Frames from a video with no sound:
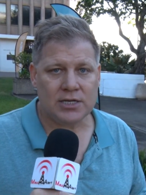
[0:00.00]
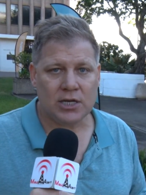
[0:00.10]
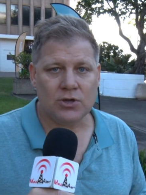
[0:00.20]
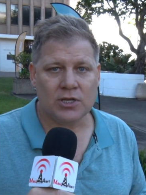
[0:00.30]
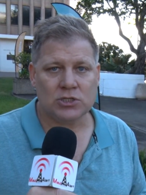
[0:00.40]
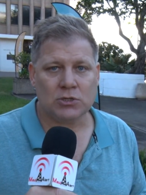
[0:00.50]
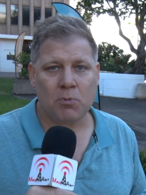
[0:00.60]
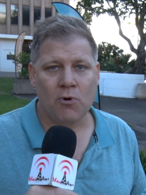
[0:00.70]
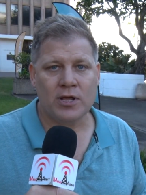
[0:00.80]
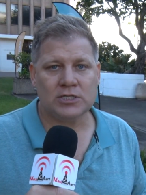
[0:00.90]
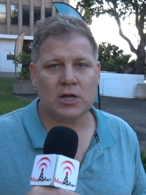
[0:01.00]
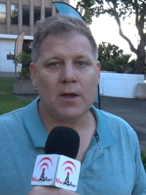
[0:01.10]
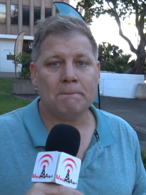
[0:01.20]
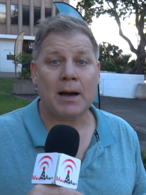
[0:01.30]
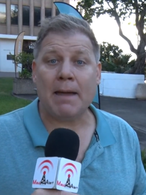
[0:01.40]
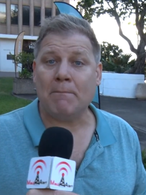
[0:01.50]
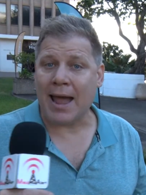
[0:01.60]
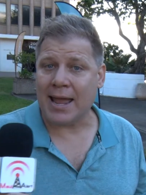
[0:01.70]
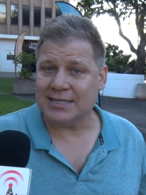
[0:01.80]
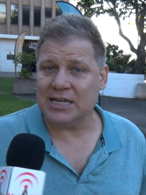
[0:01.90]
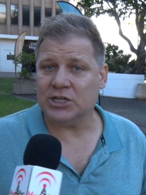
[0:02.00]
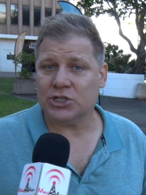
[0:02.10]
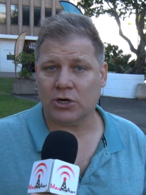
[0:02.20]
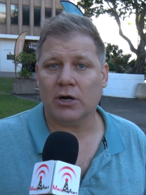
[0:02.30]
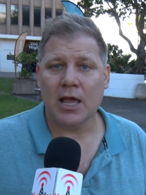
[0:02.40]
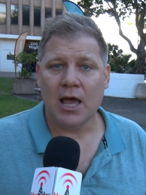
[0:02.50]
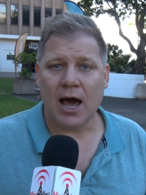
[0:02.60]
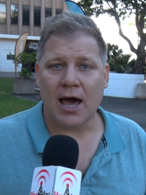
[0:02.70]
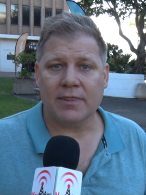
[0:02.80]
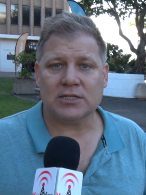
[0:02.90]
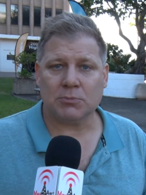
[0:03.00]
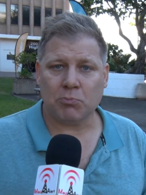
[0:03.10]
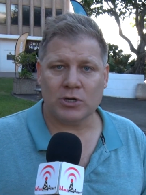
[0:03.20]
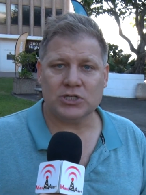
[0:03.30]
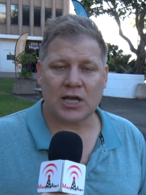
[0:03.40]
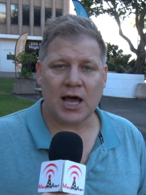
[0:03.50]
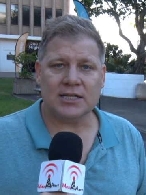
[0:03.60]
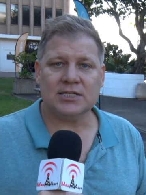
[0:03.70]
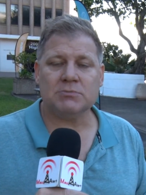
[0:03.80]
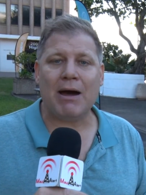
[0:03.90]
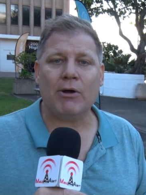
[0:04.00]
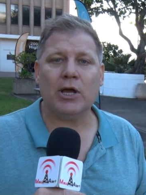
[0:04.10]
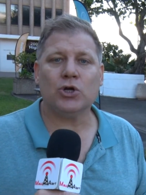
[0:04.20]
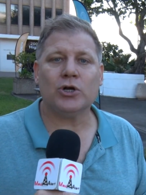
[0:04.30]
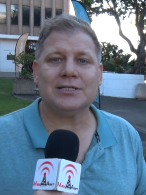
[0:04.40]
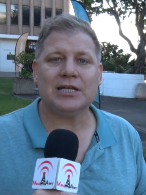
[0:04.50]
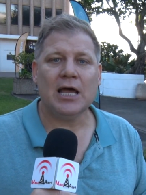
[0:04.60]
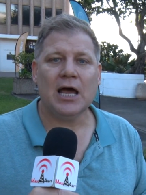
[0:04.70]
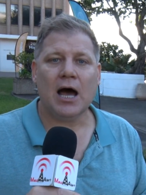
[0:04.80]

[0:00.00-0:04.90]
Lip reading: And you can support us by buying a t-shirt that supports the cause, says Maui Alert